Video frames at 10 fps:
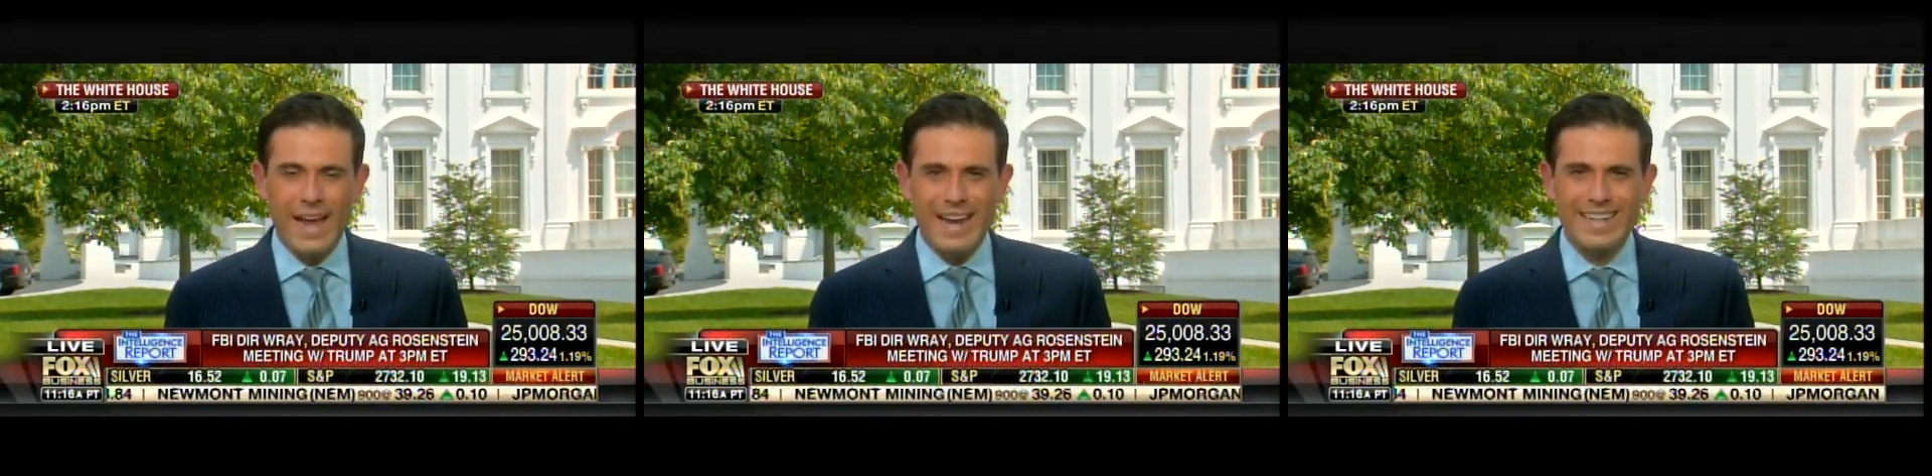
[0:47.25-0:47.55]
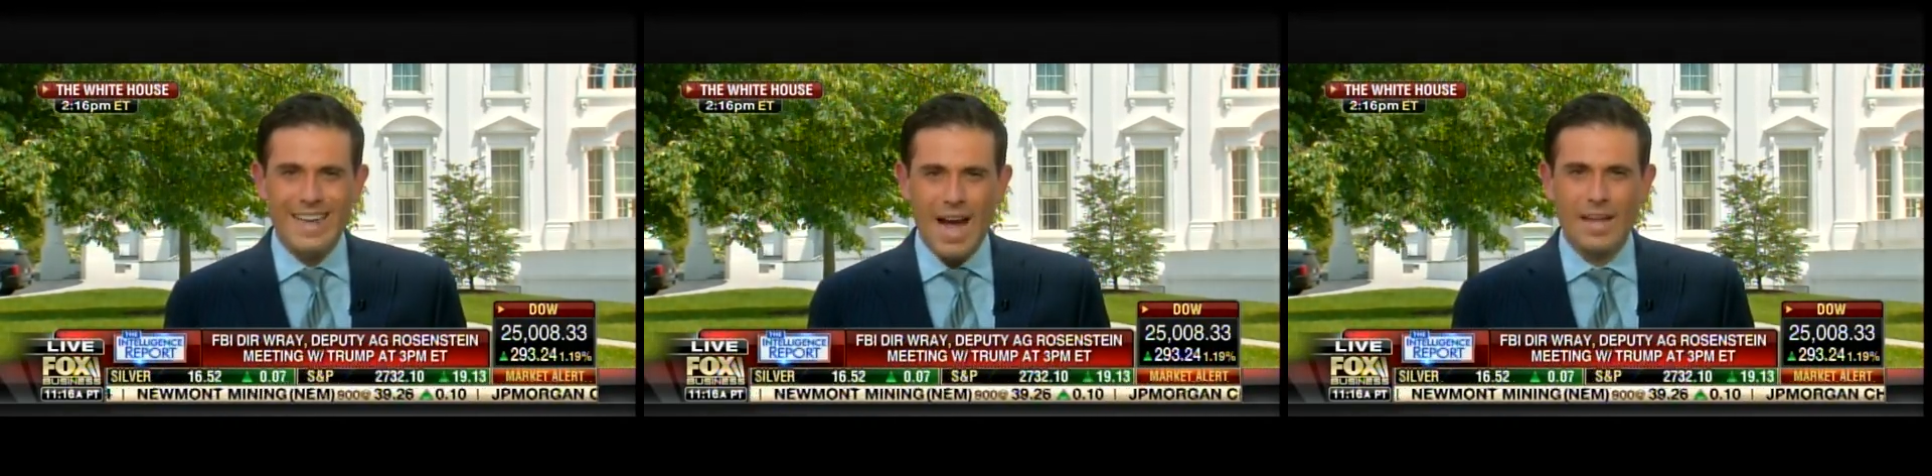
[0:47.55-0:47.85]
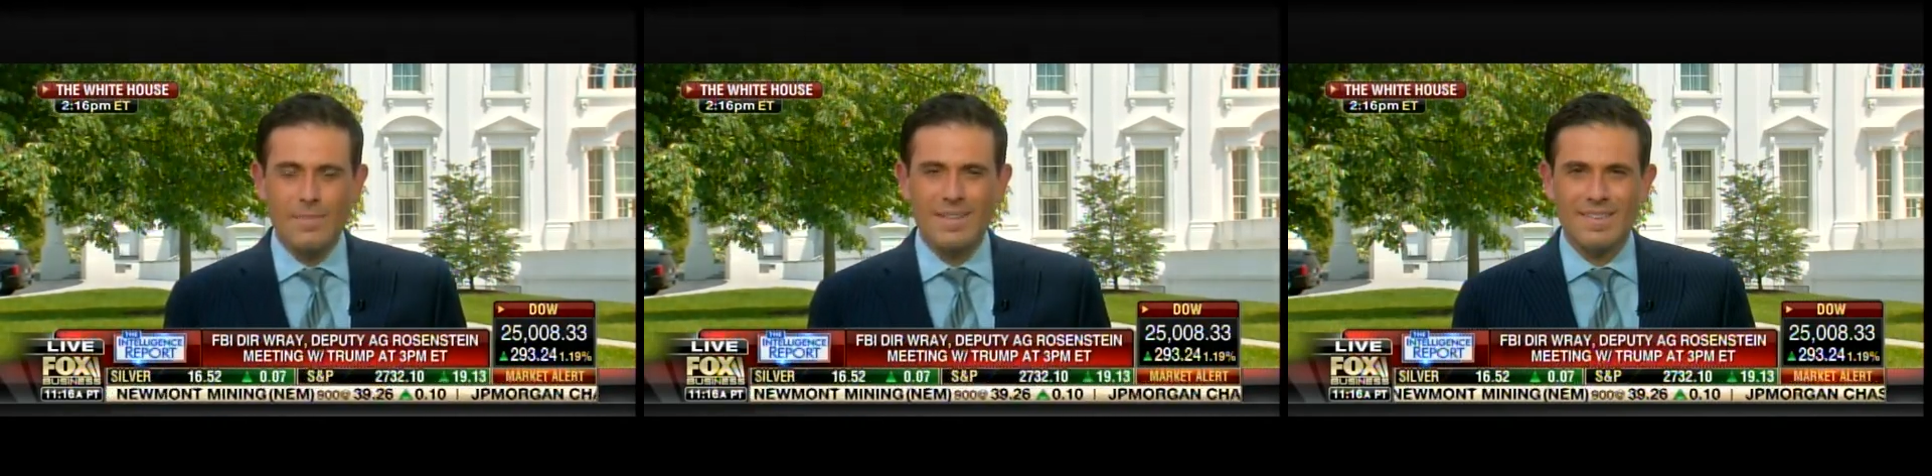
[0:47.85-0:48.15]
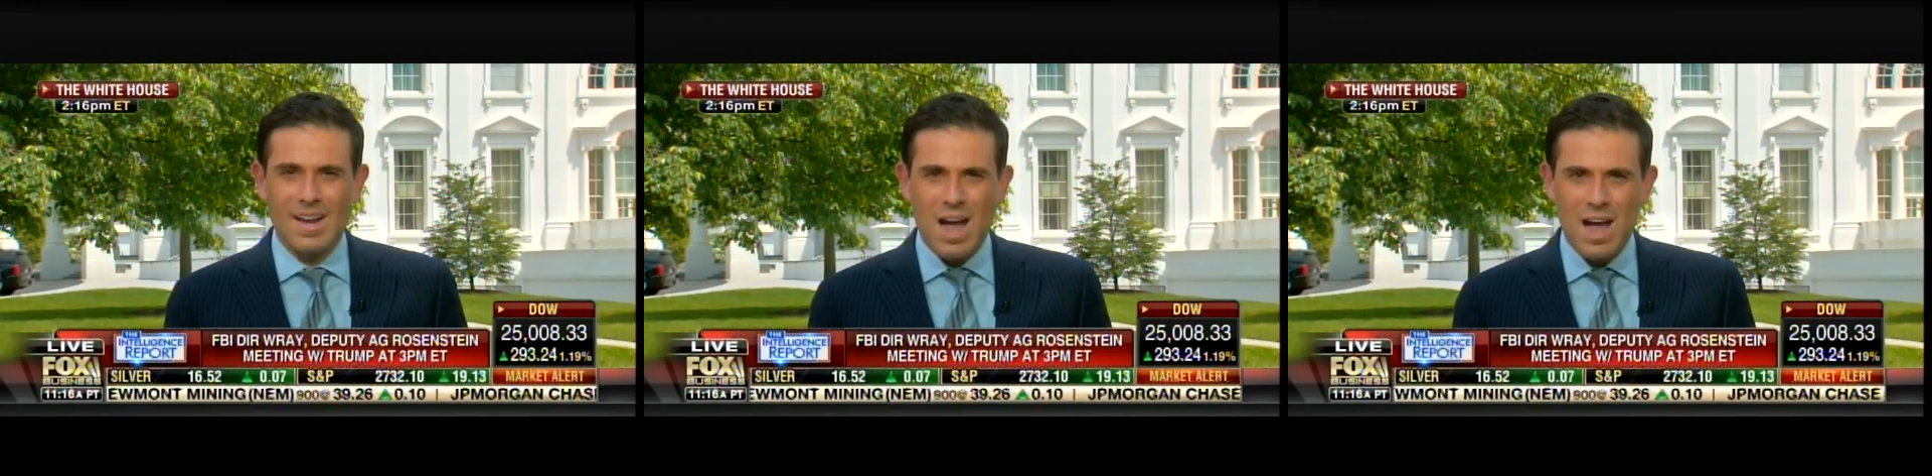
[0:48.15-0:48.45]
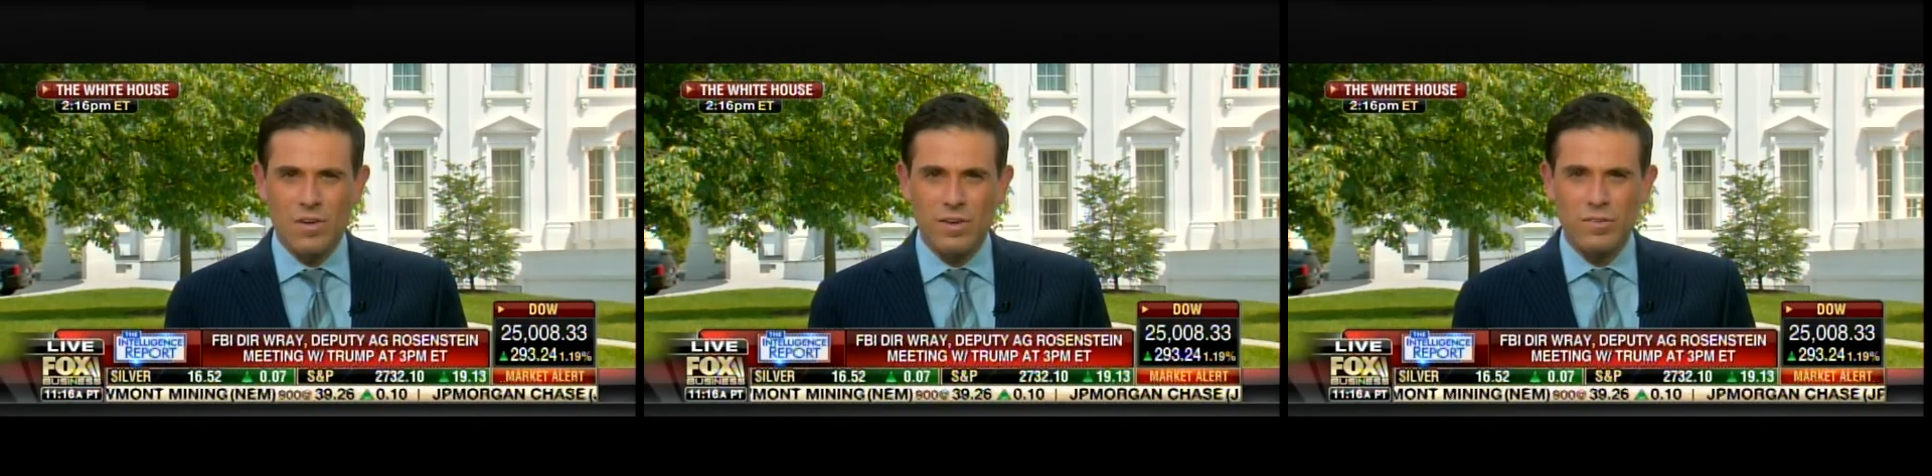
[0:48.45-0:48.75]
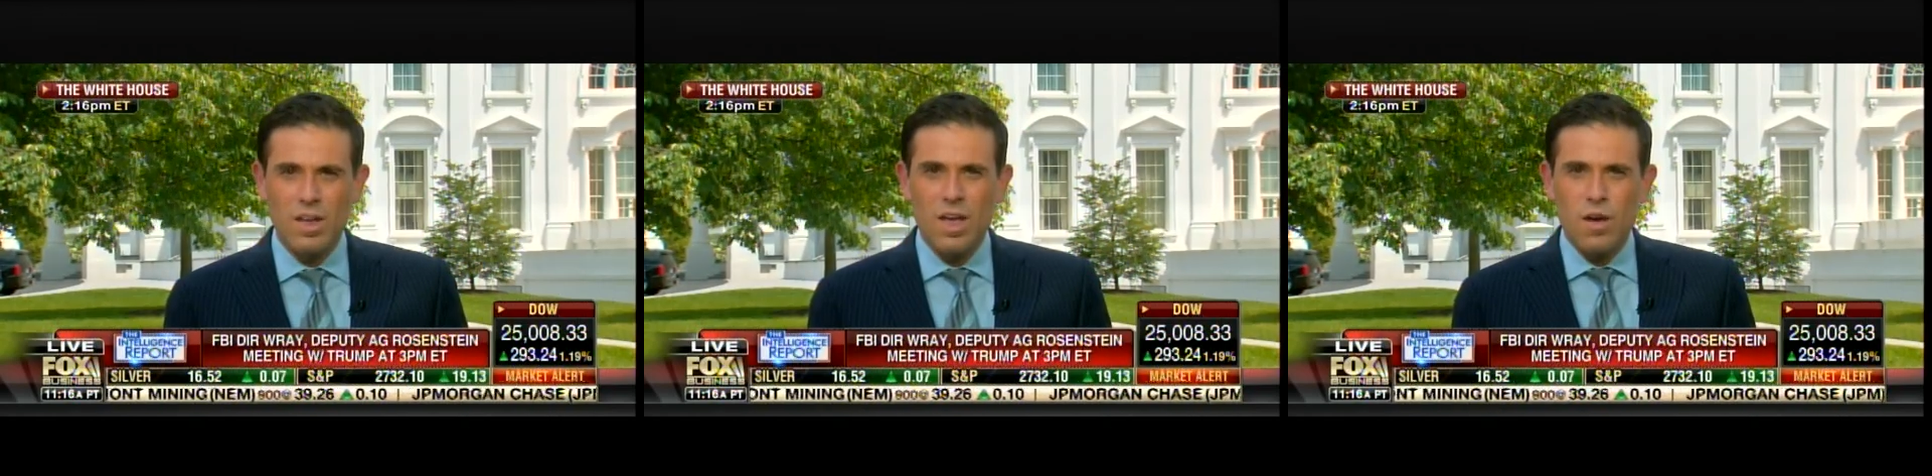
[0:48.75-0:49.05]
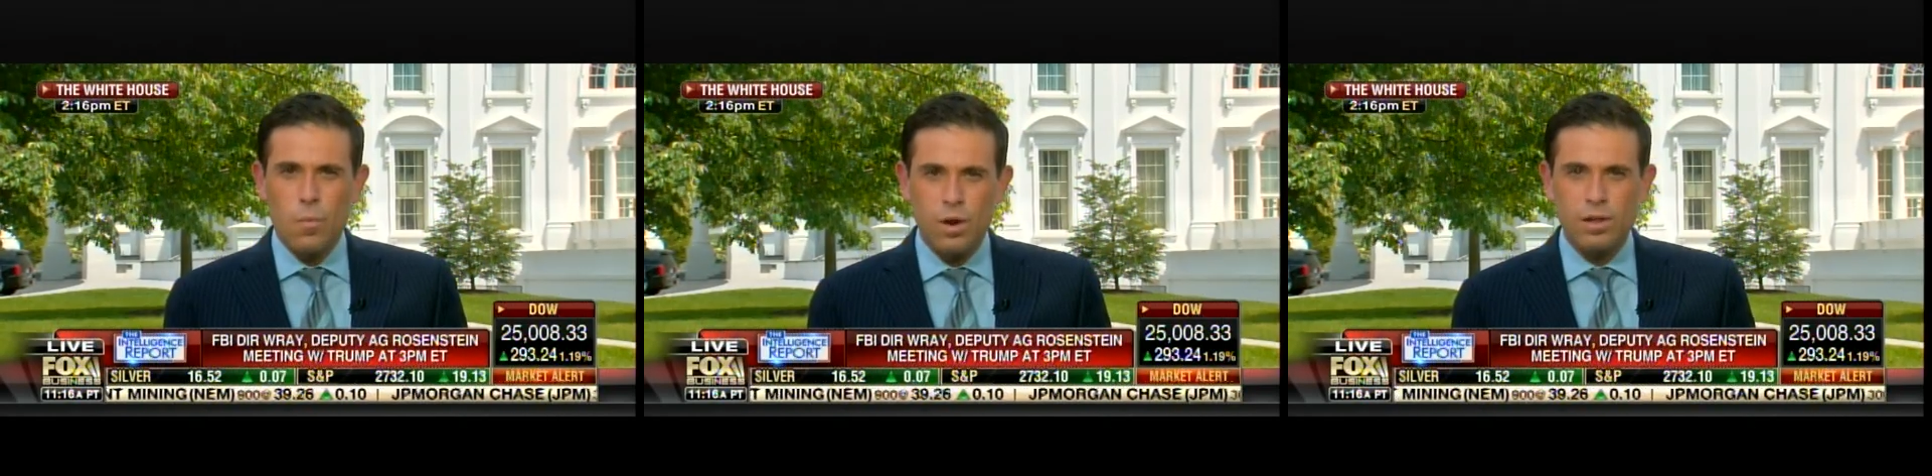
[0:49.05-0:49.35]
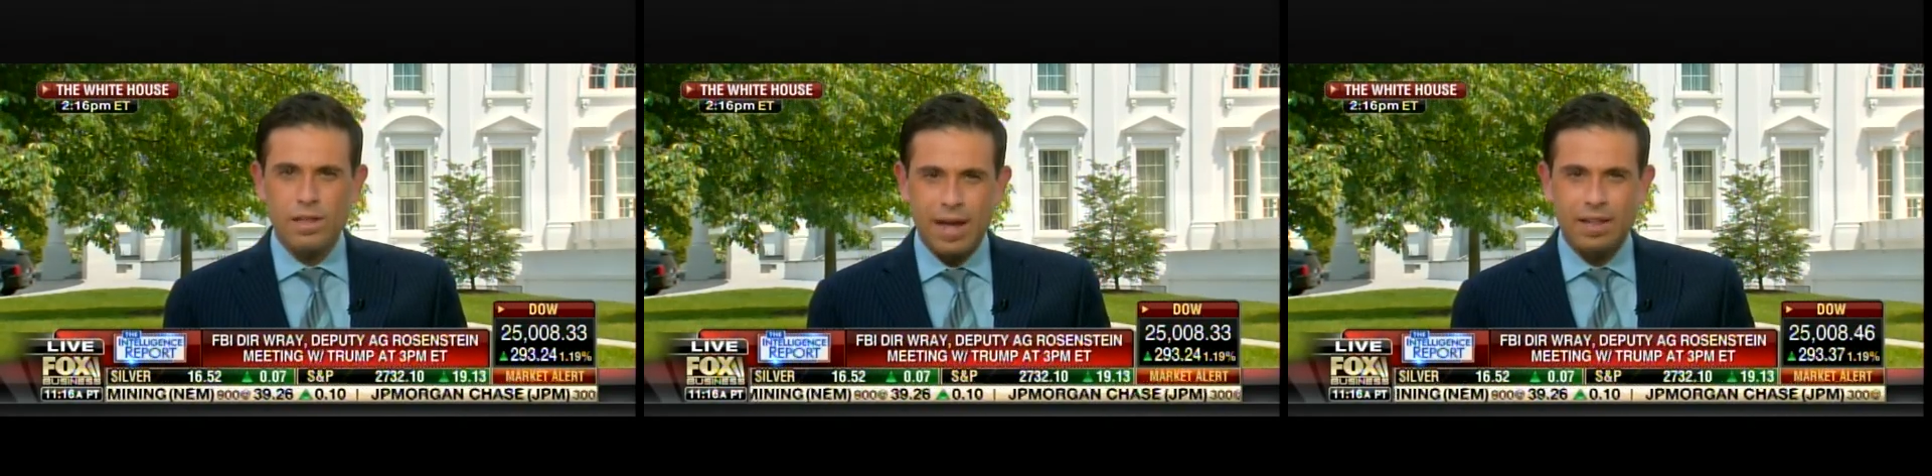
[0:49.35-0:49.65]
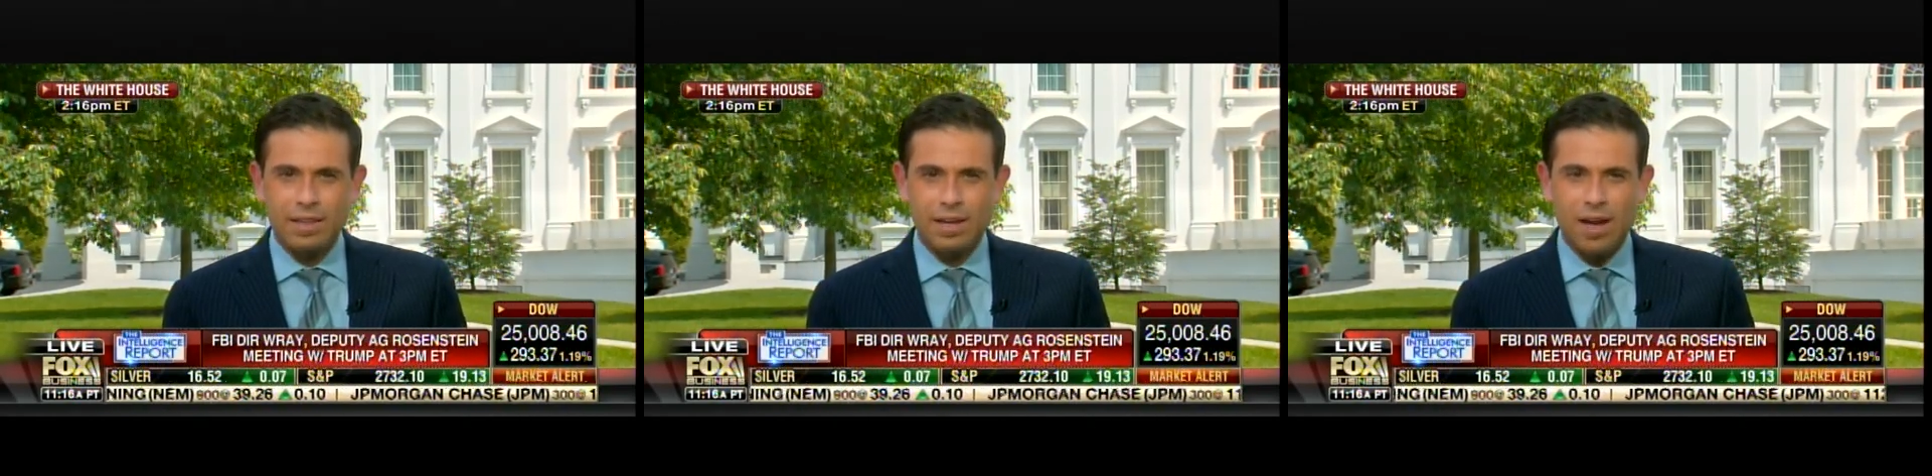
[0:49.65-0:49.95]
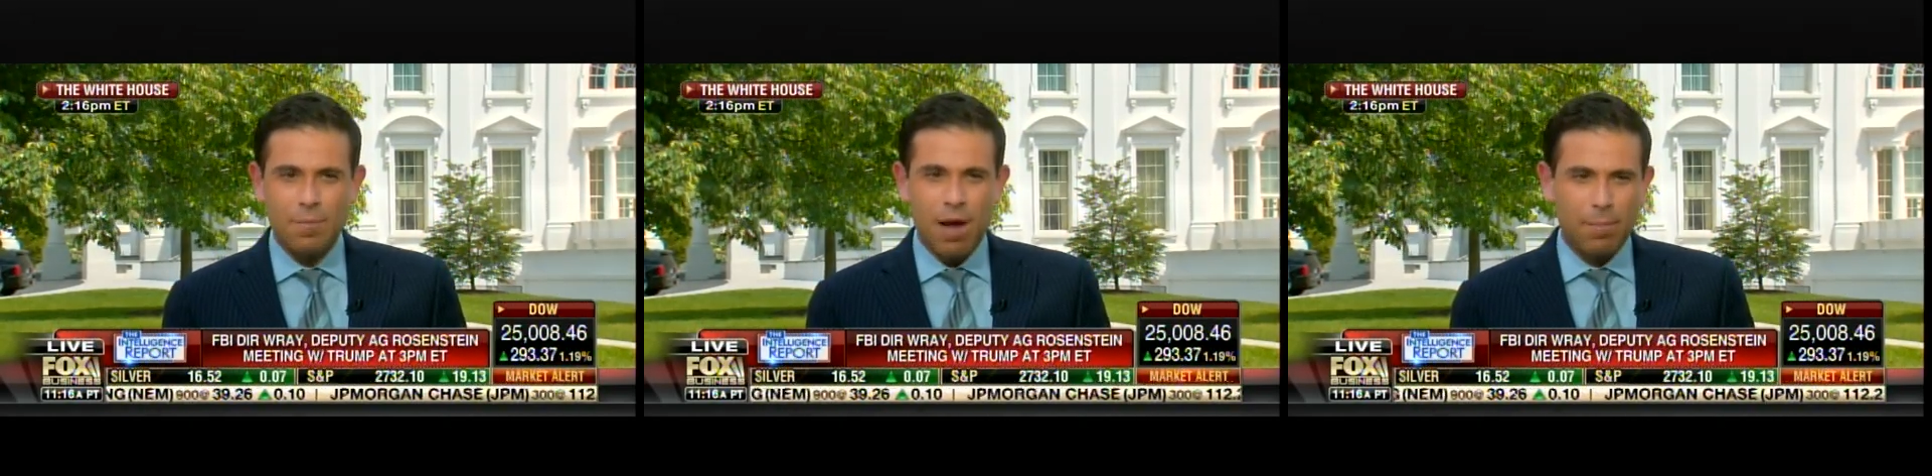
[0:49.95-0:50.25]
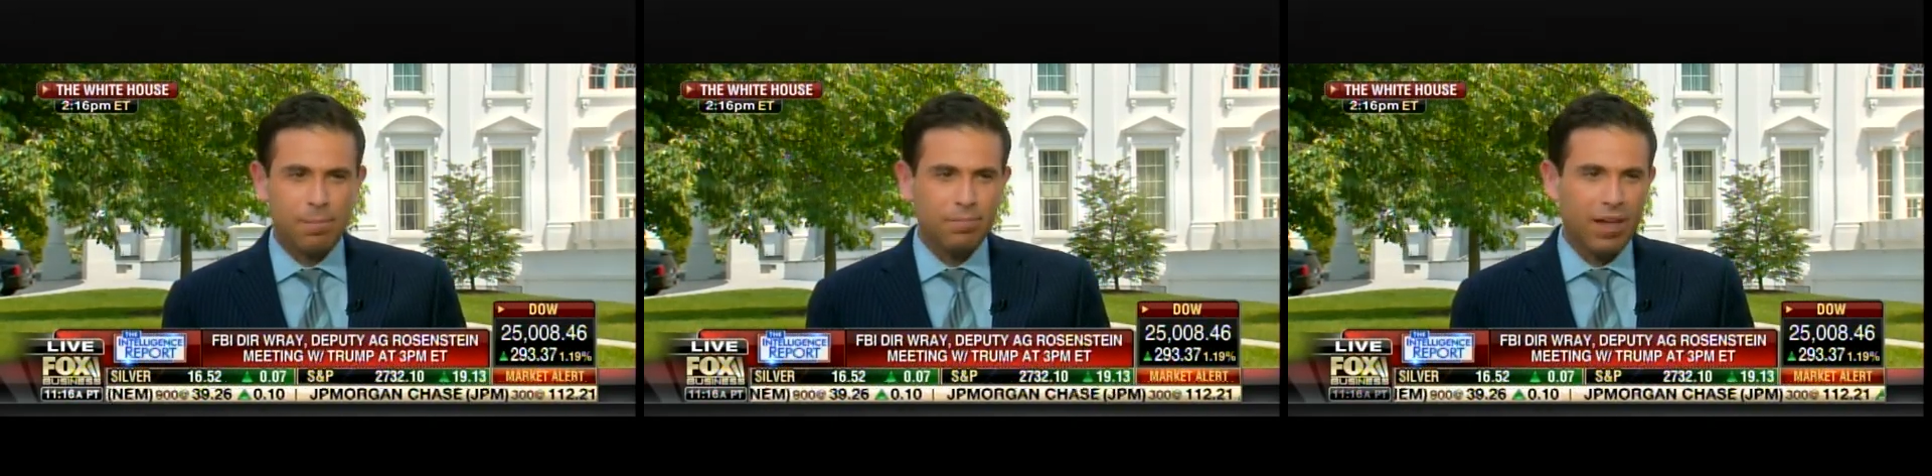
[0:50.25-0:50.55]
getting documents to Congress will likely come up.